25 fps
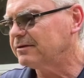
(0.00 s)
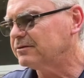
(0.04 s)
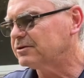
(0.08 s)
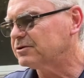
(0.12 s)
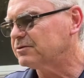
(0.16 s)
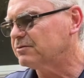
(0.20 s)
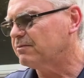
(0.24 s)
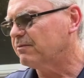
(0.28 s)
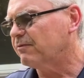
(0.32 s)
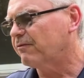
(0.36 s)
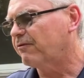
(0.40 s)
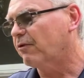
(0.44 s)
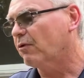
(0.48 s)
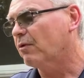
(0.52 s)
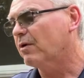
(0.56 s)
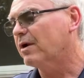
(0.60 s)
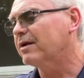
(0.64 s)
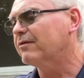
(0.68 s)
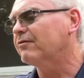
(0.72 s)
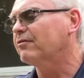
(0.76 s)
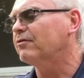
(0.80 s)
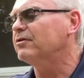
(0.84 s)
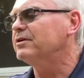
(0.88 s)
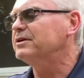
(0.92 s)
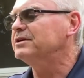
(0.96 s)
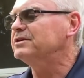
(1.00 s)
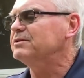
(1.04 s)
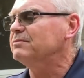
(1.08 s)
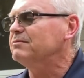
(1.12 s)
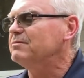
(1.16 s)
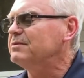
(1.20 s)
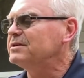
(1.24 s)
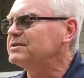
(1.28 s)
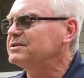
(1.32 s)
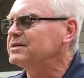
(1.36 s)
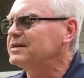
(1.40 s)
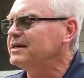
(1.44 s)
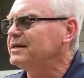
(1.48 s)
It's, for whatever reason,
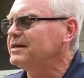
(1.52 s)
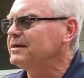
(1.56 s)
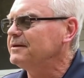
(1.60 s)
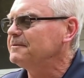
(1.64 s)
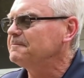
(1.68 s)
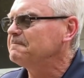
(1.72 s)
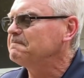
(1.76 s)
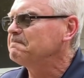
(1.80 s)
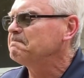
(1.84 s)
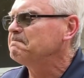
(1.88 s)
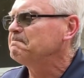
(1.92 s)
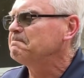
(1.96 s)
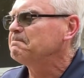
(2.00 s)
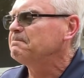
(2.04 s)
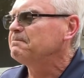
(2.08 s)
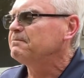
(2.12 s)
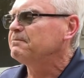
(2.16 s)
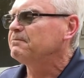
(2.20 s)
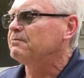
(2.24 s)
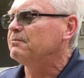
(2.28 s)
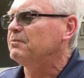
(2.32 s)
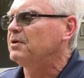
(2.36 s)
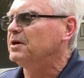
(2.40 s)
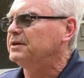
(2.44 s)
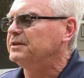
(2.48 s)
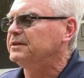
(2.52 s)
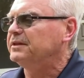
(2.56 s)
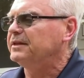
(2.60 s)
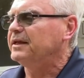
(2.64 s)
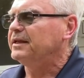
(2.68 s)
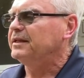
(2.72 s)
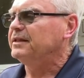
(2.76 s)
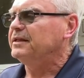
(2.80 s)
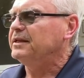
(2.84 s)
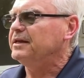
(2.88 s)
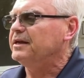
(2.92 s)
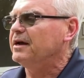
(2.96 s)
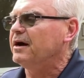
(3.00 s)
missing. But
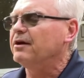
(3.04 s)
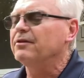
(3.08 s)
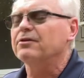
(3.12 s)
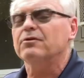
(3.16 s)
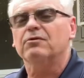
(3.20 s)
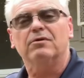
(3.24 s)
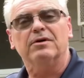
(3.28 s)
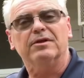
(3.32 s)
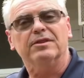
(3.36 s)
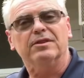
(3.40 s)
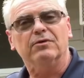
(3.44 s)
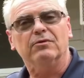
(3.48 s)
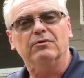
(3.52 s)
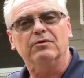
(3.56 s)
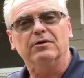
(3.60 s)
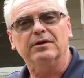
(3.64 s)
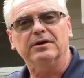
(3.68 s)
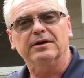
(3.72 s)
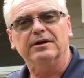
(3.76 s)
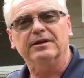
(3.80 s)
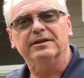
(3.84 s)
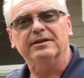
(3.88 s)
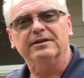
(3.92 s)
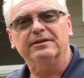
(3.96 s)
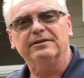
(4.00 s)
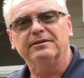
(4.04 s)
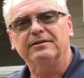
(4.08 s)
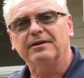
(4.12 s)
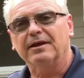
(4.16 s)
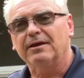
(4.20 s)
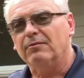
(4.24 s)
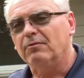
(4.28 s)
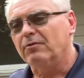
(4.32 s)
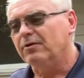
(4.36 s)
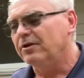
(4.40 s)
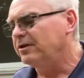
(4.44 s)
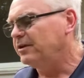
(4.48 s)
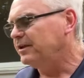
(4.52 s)
then the other one that
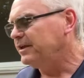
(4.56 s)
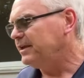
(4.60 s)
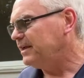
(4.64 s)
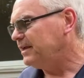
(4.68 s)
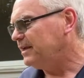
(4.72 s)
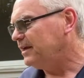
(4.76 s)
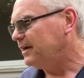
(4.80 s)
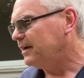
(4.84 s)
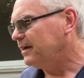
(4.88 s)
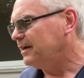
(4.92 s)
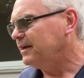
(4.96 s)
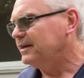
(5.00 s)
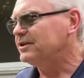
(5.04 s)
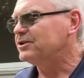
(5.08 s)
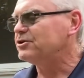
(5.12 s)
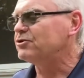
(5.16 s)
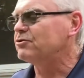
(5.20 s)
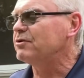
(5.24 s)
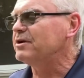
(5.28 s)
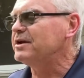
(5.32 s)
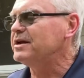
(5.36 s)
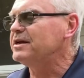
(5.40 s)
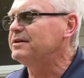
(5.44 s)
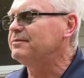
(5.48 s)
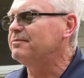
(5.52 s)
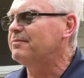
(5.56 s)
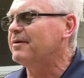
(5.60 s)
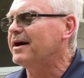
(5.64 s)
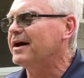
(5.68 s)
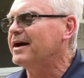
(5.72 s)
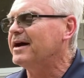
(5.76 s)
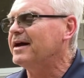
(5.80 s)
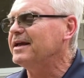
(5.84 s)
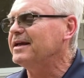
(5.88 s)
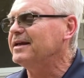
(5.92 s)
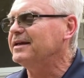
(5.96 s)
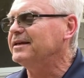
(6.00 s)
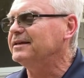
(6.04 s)
I'm really intrigued
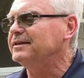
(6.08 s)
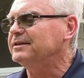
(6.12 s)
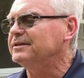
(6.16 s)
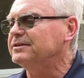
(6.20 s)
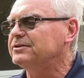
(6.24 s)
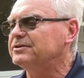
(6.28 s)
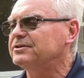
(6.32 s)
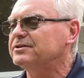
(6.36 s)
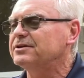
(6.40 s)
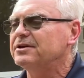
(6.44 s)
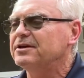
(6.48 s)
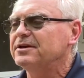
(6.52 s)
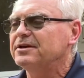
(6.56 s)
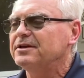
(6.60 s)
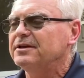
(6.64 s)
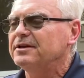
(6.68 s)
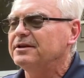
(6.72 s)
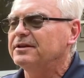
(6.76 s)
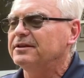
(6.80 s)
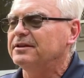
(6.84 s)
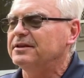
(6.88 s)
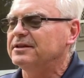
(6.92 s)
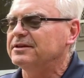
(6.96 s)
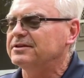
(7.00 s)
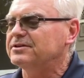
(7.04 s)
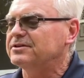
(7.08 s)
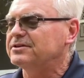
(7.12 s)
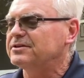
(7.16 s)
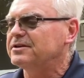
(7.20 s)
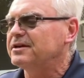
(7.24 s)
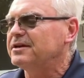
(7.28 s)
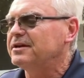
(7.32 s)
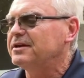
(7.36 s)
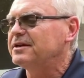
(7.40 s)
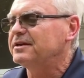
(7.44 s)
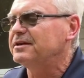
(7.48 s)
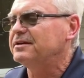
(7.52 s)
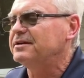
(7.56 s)
by is this
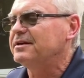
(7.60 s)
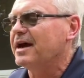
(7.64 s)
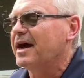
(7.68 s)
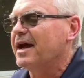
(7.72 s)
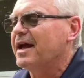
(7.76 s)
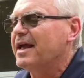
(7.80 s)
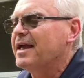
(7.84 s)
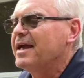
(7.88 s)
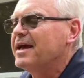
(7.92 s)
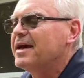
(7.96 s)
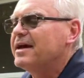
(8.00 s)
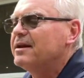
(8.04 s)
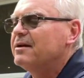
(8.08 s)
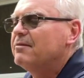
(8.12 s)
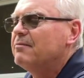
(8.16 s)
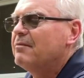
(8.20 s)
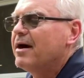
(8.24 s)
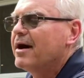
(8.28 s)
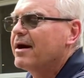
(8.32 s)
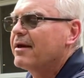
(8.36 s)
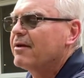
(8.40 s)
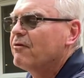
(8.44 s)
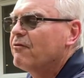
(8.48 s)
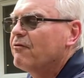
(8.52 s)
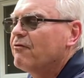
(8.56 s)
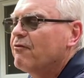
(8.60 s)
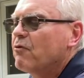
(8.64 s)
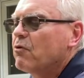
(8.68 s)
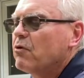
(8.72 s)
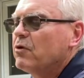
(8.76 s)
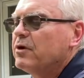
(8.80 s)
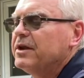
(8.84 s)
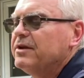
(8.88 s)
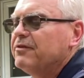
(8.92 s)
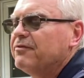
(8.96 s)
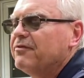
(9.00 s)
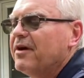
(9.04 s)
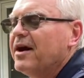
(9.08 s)
Diana Model
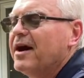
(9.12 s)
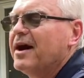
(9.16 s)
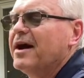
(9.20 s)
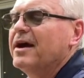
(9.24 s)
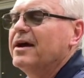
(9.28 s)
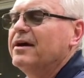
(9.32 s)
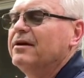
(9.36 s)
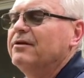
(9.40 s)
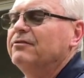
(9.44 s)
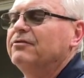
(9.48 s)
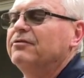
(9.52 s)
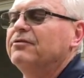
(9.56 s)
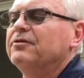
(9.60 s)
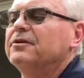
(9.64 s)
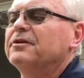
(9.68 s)
45,